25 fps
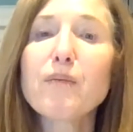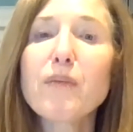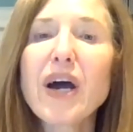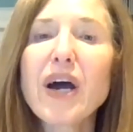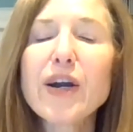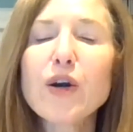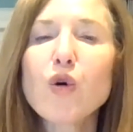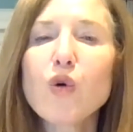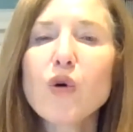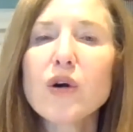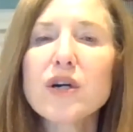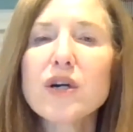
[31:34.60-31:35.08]
my
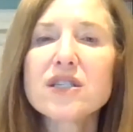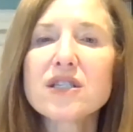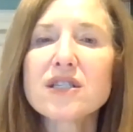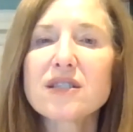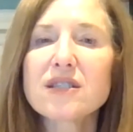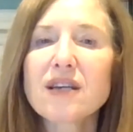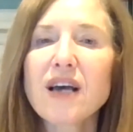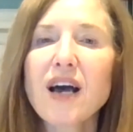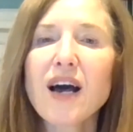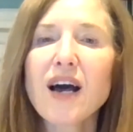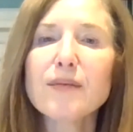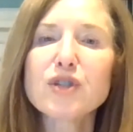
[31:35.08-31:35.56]

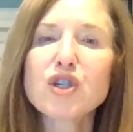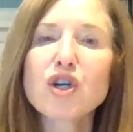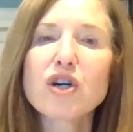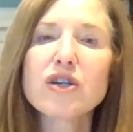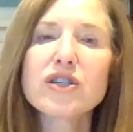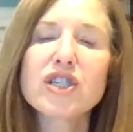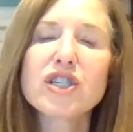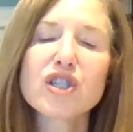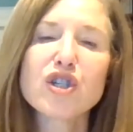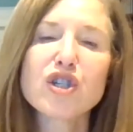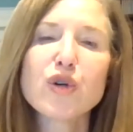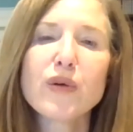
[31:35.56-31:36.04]
course, I'm
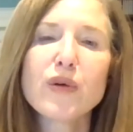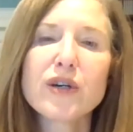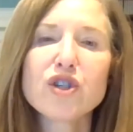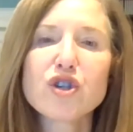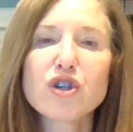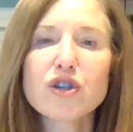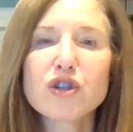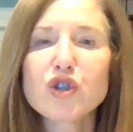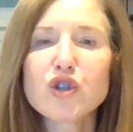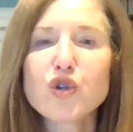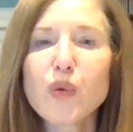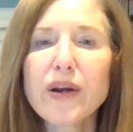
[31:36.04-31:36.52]
charging
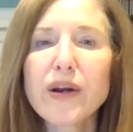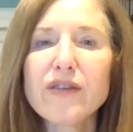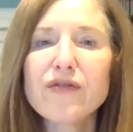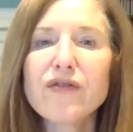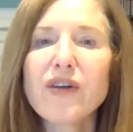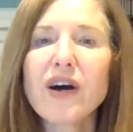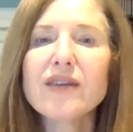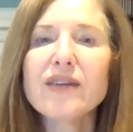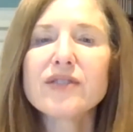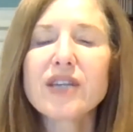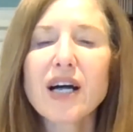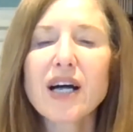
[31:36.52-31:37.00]

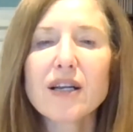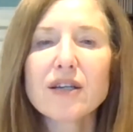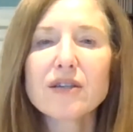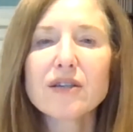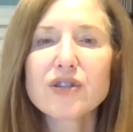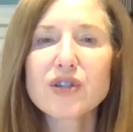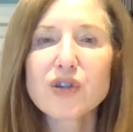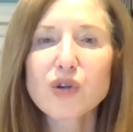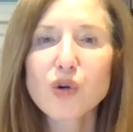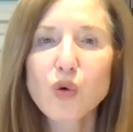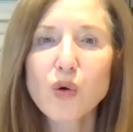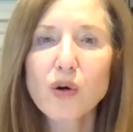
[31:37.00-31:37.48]

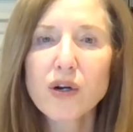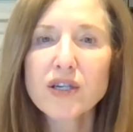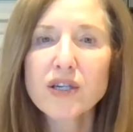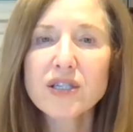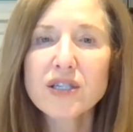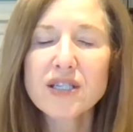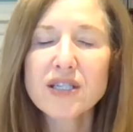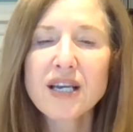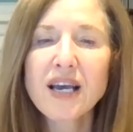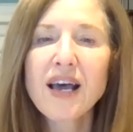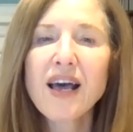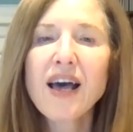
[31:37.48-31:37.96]
$225 a
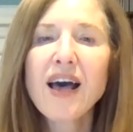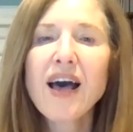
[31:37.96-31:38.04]
course.